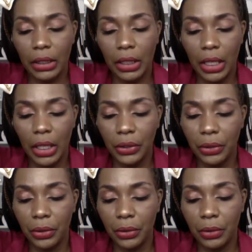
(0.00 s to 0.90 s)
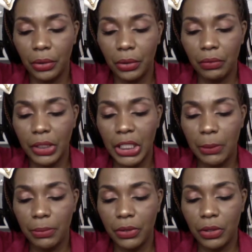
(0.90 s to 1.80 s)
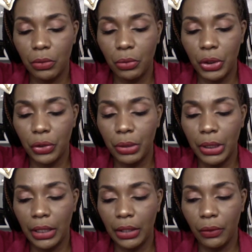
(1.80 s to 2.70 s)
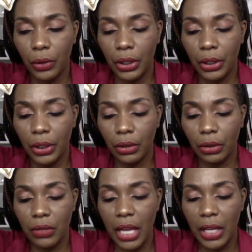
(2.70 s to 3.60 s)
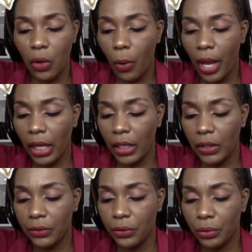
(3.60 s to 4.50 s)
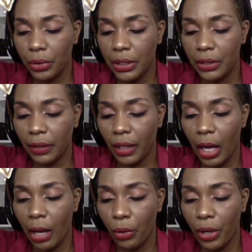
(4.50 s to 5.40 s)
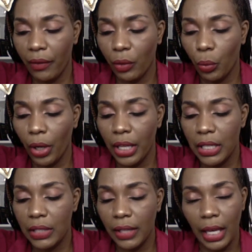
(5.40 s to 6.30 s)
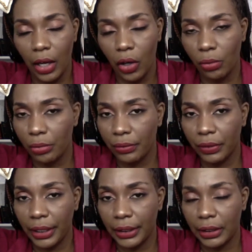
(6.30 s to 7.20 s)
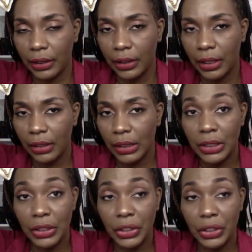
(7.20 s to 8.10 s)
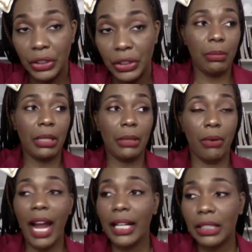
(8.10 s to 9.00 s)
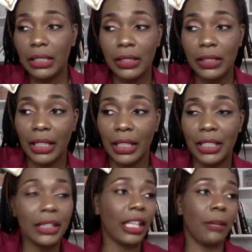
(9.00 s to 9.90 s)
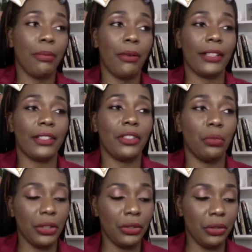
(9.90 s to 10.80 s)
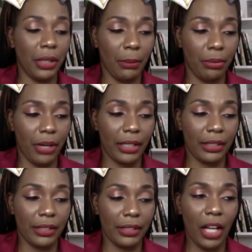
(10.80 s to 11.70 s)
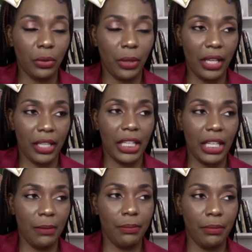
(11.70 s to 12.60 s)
other tips would you give or takeaways during this time where everyone is at home reflecting? Should they be practicing? Could they practice? What do they practice? How do they keep